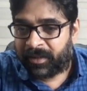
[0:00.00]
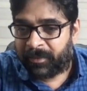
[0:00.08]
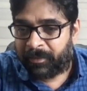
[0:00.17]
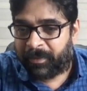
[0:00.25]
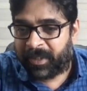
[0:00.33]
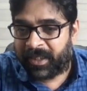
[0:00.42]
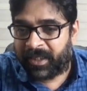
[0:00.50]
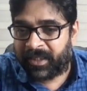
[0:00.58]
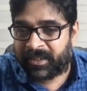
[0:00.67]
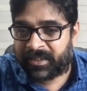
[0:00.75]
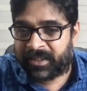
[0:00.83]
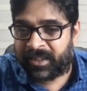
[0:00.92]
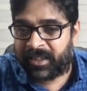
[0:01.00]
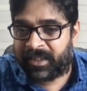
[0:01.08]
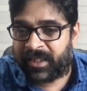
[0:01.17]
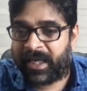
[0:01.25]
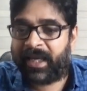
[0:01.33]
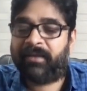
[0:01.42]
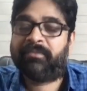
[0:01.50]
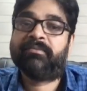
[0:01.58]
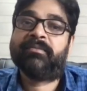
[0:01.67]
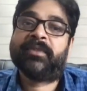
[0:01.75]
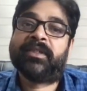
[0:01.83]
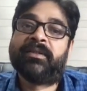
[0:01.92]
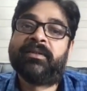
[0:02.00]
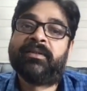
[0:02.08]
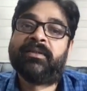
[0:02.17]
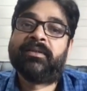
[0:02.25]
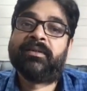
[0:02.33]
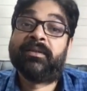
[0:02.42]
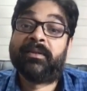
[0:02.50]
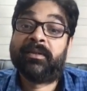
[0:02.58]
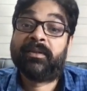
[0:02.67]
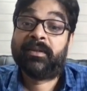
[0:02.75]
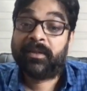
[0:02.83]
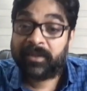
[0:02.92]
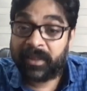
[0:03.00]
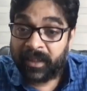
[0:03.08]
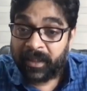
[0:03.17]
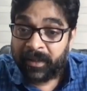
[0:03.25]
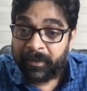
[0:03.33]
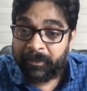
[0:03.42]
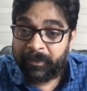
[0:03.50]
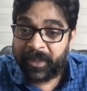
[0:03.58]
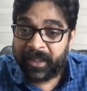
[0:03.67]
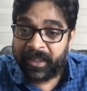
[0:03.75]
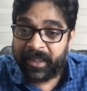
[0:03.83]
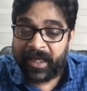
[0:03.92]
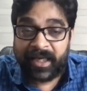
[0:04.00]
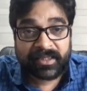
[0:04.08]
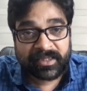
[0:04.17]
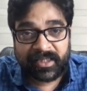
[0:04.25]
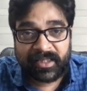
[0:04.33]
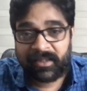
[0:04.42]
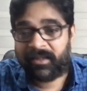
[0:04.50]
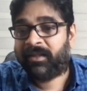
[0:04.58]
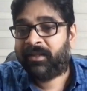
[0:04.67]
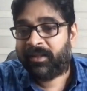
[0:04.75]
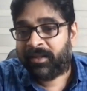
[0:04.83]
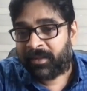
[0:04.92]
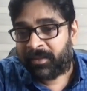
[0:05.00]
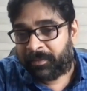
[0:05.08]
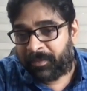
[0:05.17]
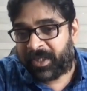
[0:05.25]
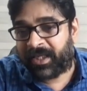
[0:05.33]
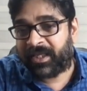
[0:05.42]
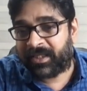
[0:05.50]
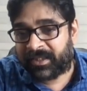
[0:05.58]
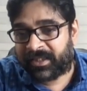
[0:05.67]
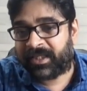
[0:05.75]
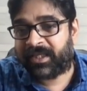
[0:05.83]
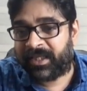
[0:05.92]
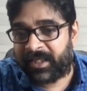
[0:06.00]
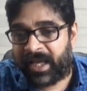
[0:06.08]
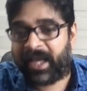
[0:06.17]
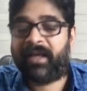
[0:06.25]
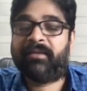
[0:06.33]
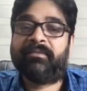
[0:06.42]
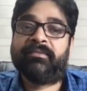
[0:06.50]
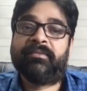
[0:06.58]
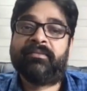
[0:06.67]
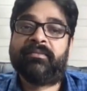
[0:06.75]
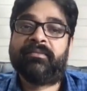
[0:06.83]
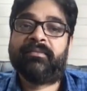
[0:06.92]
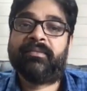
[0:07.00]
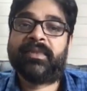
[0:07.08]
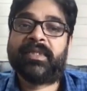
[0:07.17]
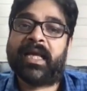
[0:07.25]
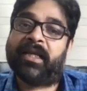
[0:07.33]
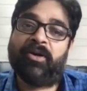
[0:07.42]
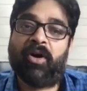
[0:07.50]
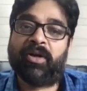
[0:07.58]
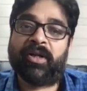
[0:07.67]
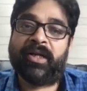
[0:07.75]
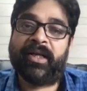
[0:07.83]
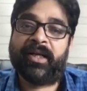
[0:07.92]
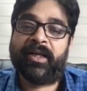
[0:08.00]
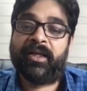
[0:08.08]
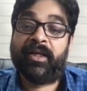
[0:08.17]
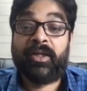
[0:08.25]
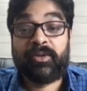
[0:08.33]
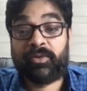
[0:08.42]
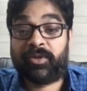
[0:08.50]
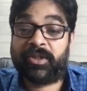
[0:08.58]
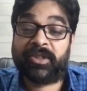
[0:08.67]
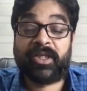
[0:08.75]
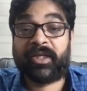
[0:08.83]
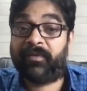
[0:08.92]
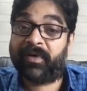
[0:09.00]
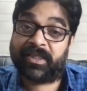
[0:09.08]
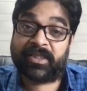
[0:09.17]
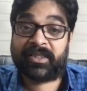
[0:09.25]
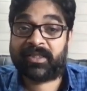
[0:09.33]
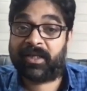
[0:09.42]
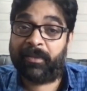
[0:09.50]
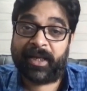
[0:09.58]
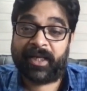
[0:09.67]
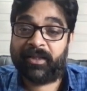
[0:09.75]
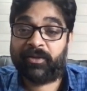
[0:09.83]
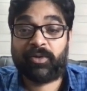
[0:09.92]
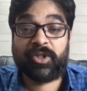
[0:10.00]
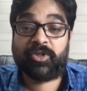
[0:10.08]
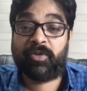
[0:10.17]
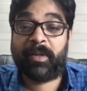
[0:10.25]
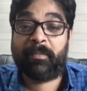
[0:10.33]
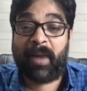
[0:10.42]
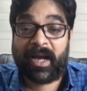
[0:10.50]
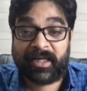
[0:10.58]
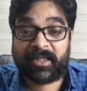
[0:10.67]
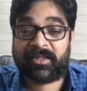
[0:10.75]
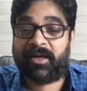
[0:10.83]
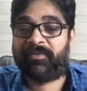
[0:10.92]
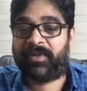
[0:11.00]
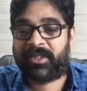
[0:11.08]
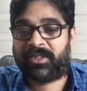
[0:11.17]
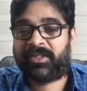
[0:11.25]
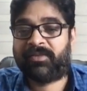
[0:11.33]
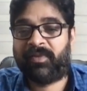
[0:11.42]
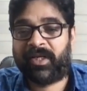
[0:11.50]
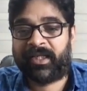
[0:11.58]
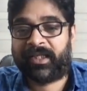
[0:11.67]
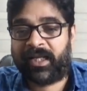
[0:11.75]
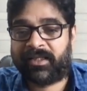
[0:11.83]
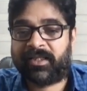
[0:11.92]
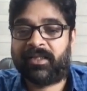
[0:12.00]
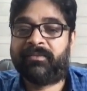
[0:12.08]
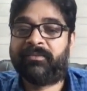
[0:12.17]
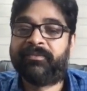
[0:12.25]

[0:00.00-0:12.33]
BCA. See, BAC. BCA. Cyclic order reading. So this is the reverse coming. So this will be minus of this. Will get cancelled.